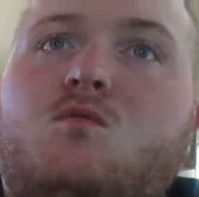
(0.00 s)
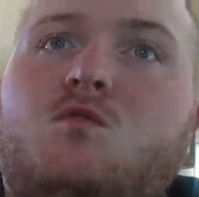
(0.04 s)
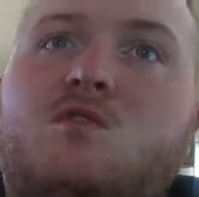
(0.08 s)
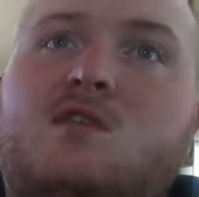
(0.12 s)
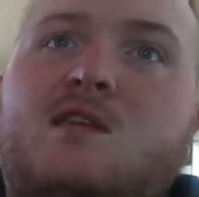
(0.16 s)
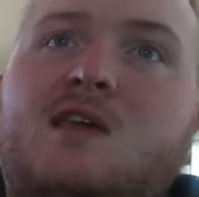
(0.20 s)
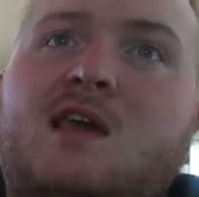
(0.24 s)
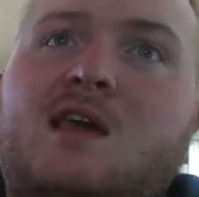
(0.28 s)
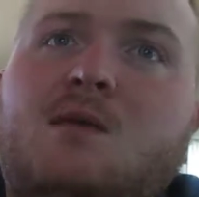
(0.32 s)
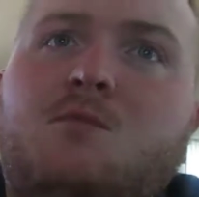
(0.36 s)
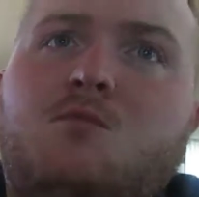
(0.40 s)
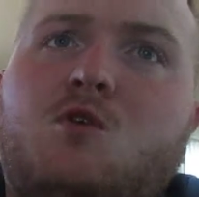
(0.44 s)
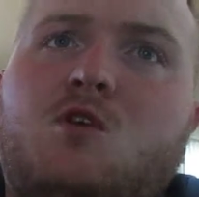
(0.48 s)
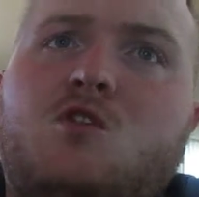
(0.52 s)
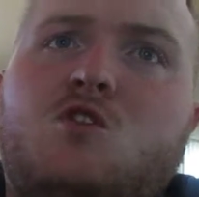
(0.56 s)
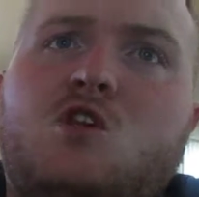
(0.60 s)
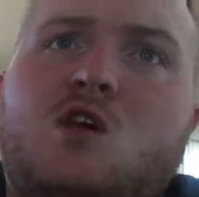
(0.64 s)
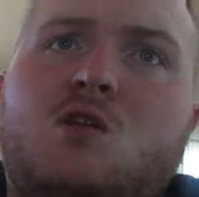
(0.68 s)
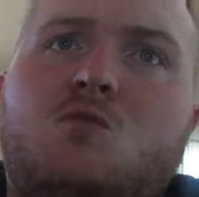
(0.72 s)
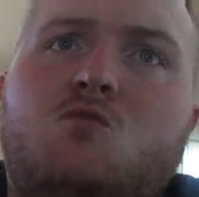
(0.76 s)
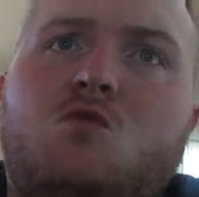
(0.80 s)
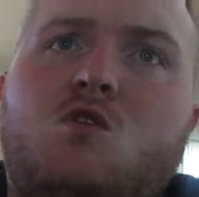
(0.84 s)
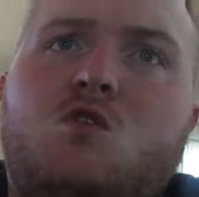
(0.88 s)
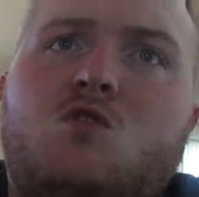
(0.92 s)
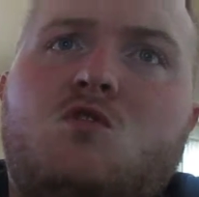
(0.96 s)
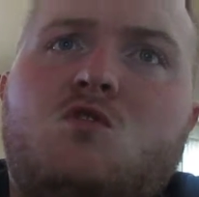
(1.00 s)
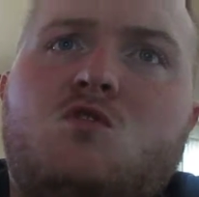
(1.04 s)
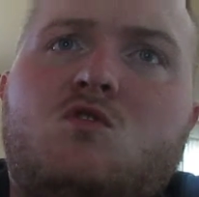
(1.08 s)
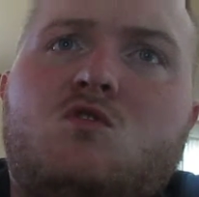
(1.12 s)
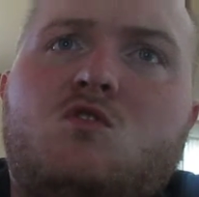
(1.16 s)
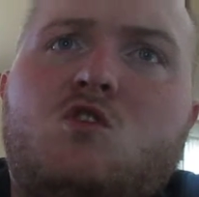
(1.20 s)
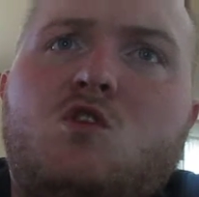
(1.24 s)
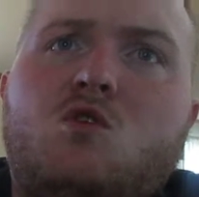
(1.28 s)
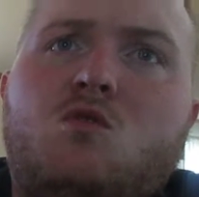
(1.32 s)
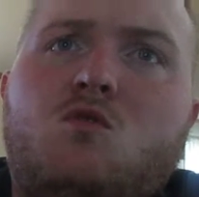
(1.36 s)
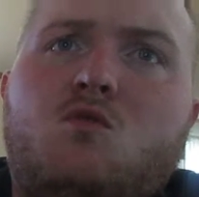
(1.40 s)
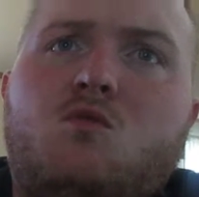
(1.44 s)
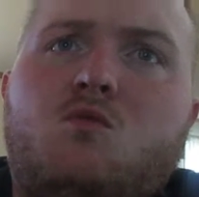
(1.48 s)
Cambridge, and Route
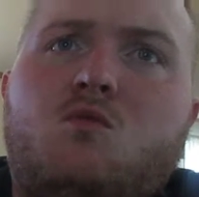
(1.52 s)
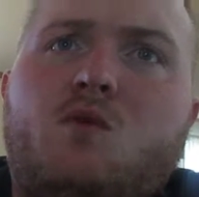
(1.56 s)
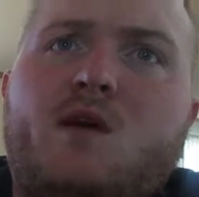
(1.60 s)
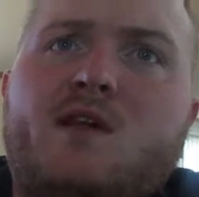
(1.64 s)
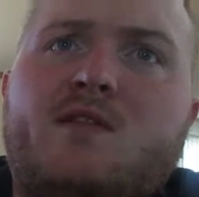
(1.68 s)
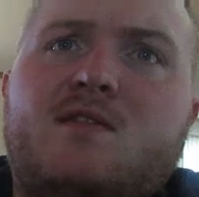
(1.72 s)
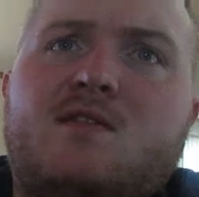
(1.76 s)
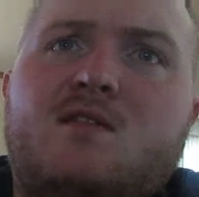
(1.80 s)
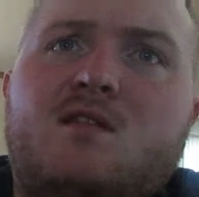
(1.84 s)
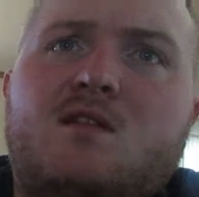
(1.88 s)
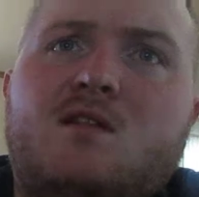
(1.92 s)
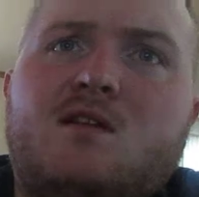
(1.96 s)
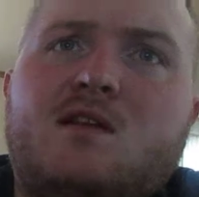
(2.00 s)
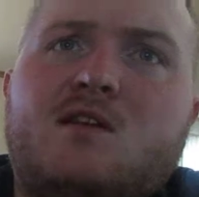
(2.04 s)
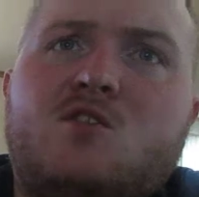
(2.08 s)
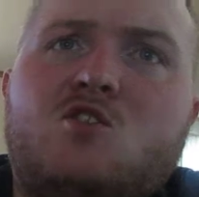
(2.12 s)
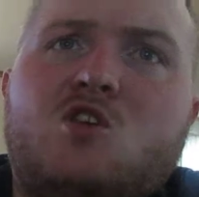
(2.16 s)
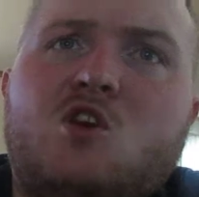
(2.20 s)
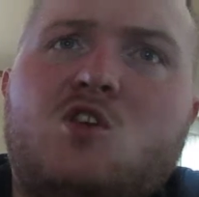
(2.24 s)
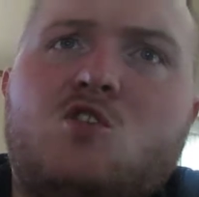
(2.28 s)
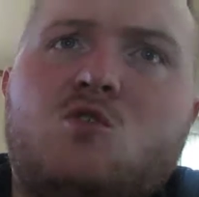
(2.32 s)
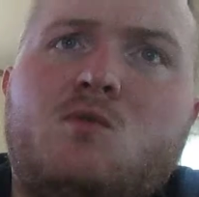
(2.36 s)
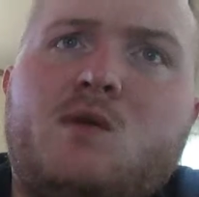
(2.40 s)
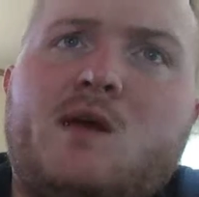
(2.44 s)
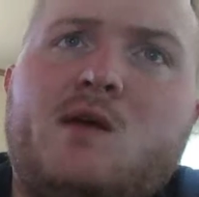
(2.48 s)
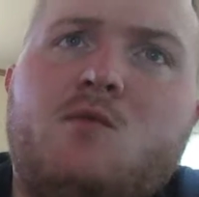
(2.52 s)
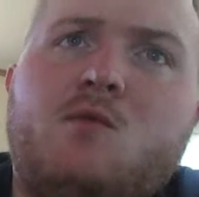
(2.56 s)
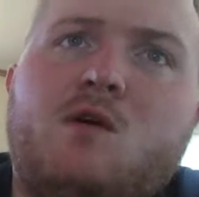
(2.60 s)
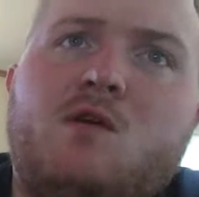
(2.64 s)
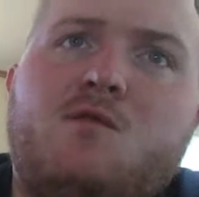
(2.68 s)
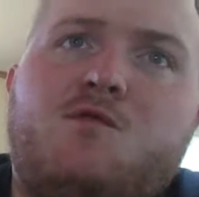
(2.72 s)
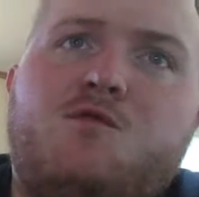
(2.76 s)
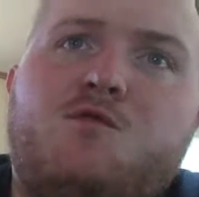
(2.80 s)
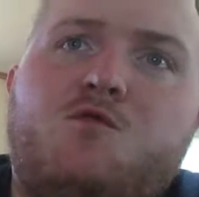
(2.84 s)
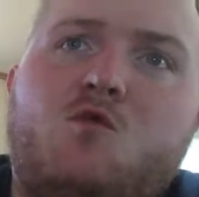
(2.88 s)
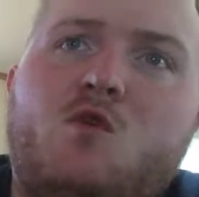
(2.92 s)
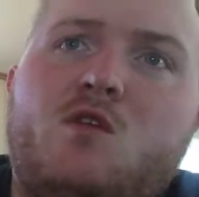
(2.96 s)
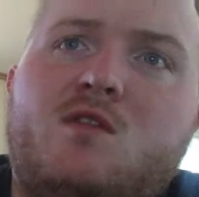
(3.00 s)
2 west, a little congested around here,
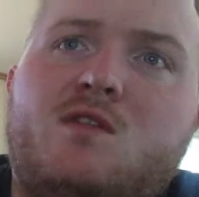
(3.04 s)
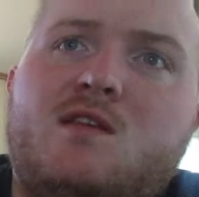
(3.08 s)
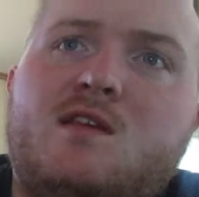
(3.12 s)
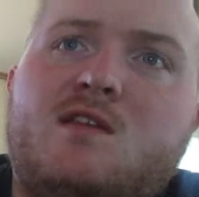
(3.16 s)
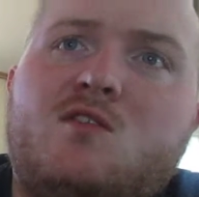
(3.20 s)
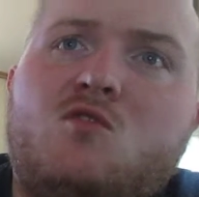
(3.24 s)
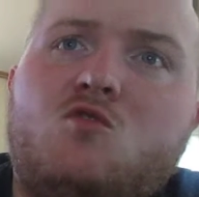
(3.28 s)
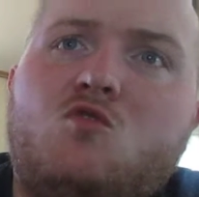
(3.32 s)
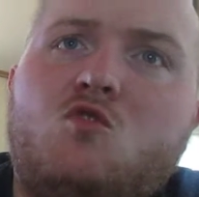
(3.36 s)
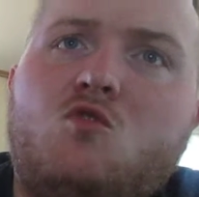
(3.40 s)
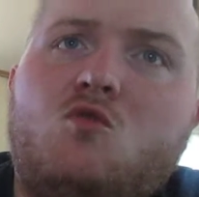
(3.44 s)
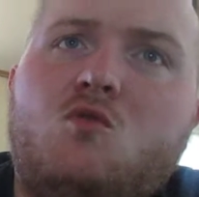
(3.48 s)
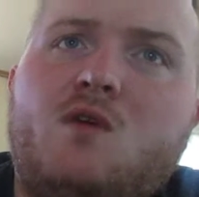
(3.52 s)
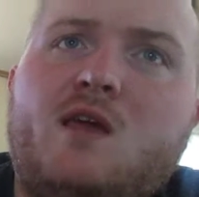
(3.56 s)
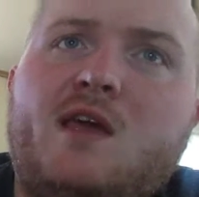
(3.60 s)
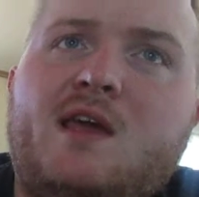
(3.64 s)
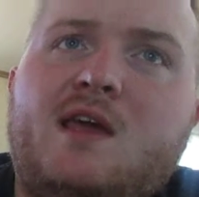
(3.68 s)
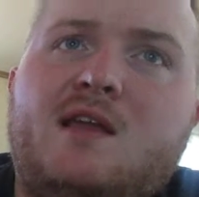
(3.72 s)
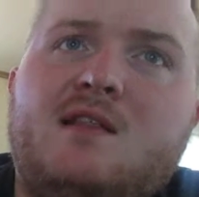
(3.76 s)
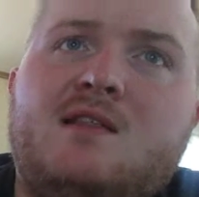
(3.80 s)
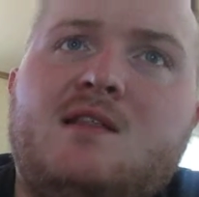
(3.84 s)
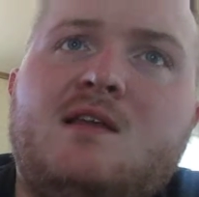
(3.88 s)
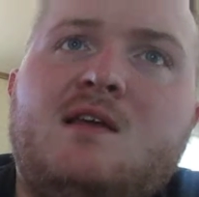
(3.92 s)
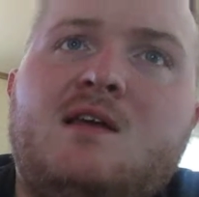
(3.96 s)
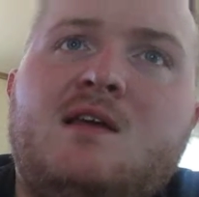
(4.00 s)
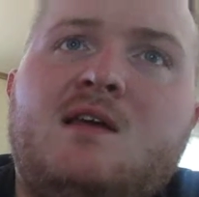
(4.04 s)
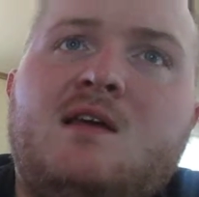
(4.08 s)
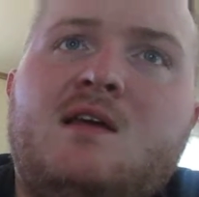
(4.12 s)
Route 62 in